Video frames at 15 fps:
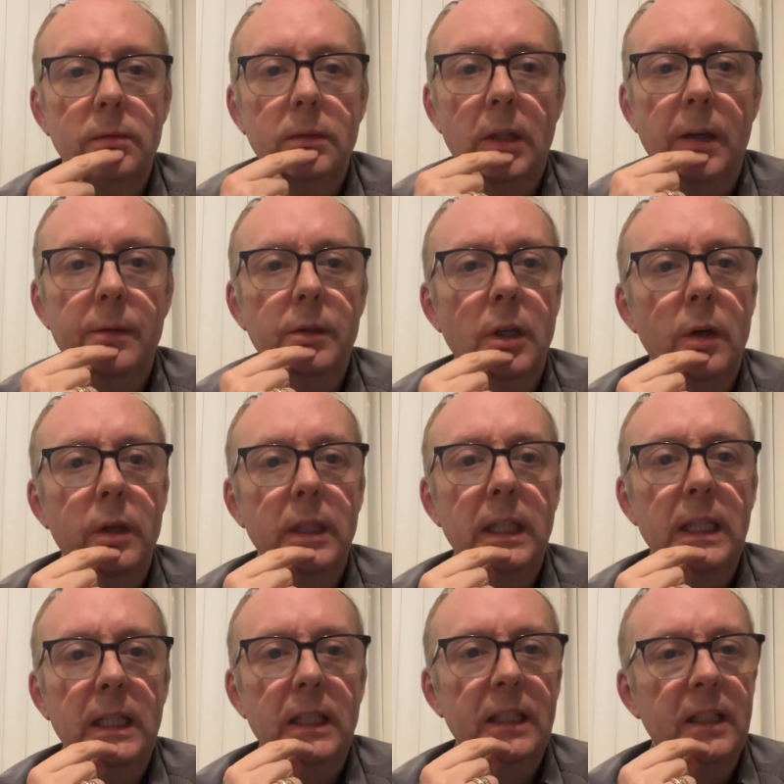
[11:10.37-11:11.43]
I'm going
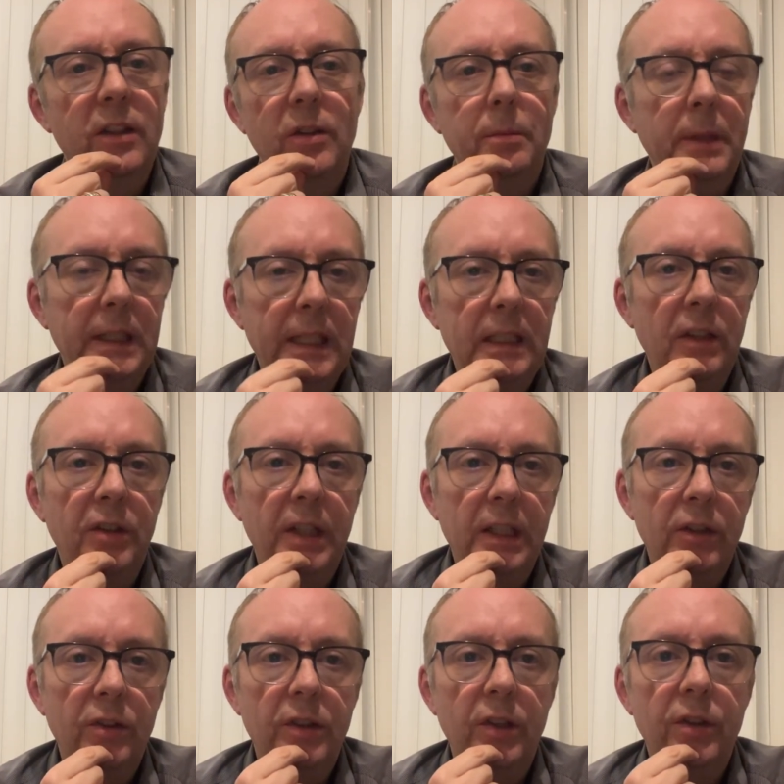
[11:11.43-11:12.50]
here. That doesn't make any
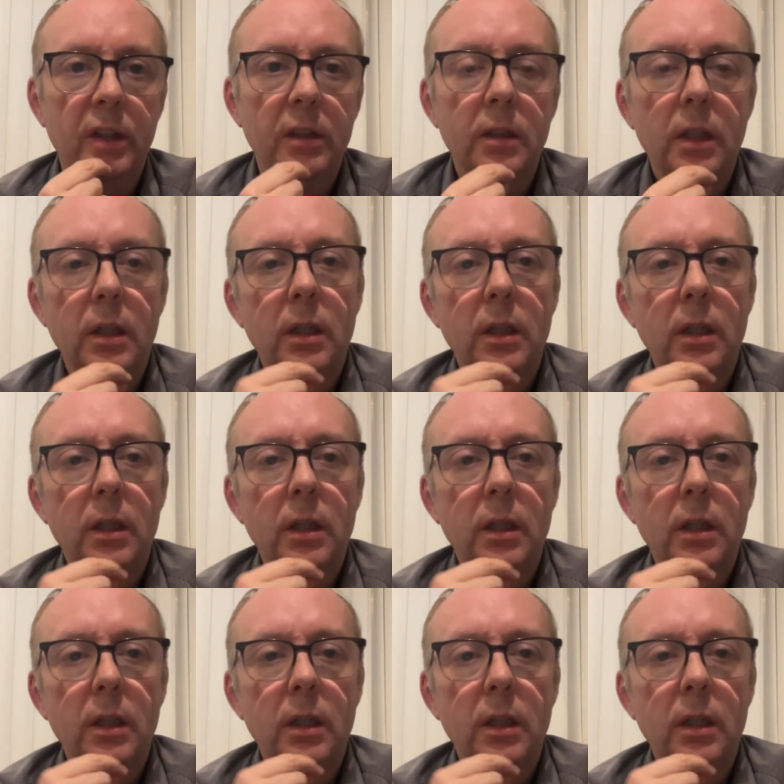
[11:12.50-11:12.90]
sense, does it?